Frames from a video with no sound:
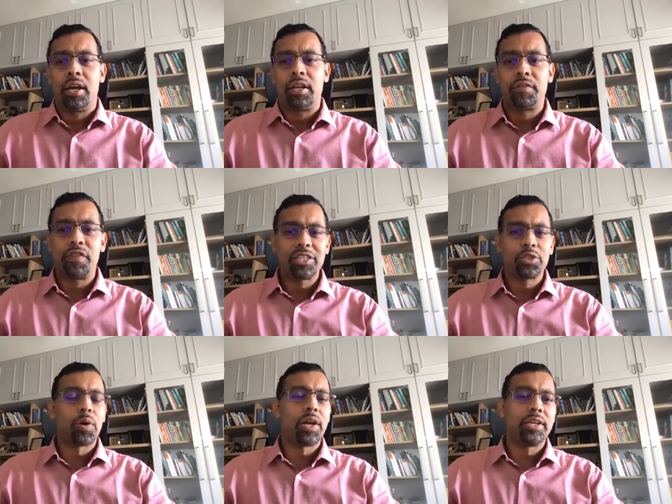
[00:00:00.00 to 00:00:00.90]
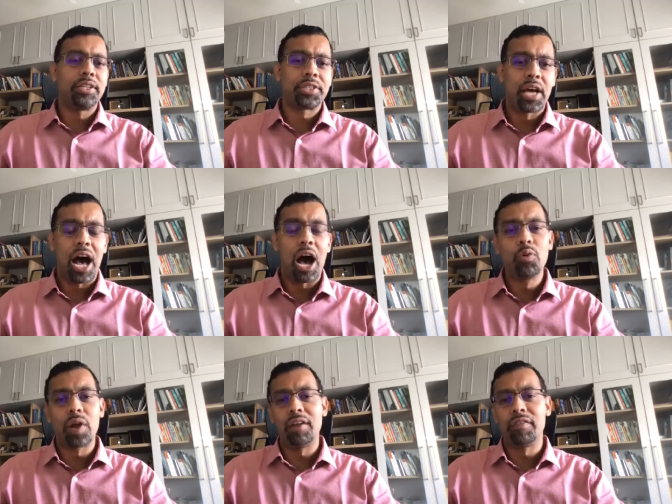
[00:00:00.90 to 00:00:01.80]
The first one is how
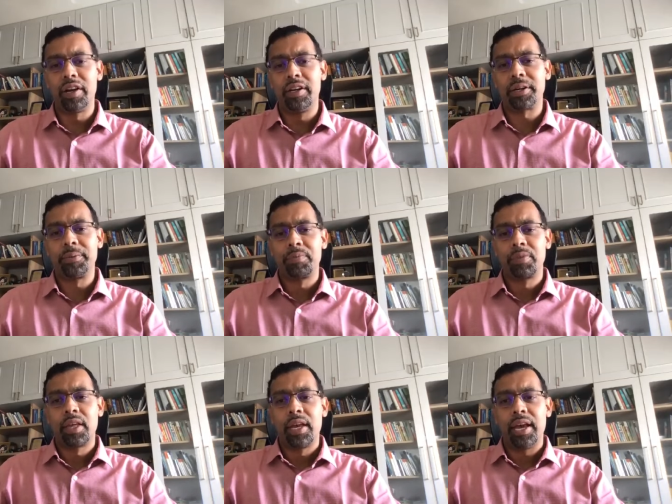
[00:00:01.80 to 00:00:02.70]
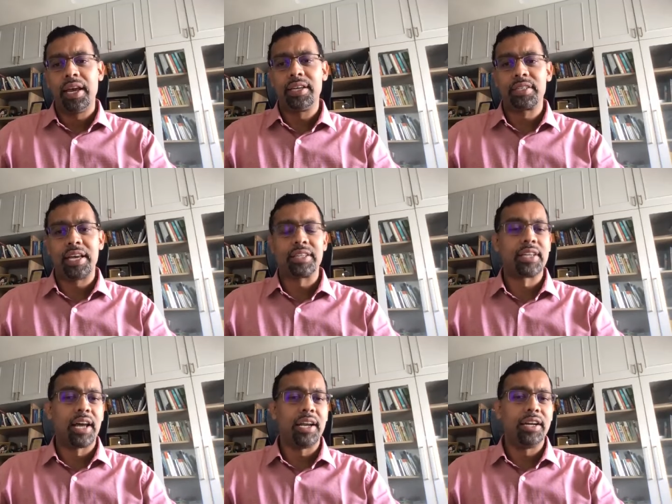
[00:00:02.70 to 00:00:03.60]
relevant is
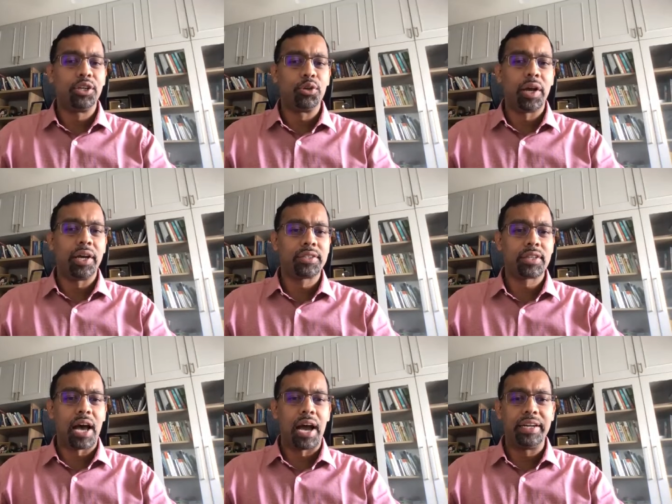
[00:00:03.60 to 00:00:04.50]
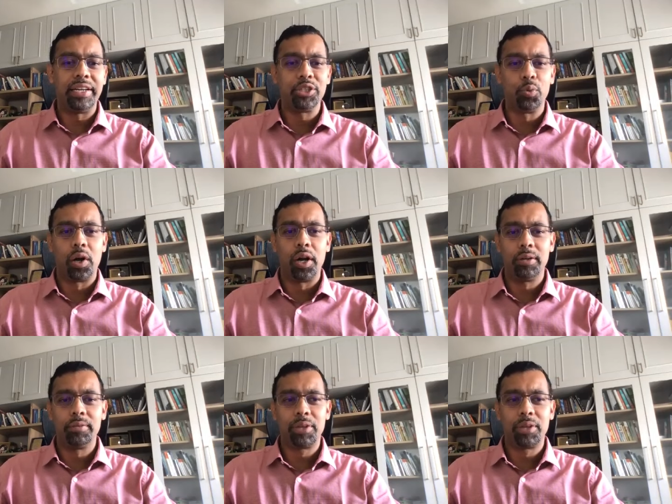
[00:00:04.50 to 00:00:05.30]
SRE in today's IT's world?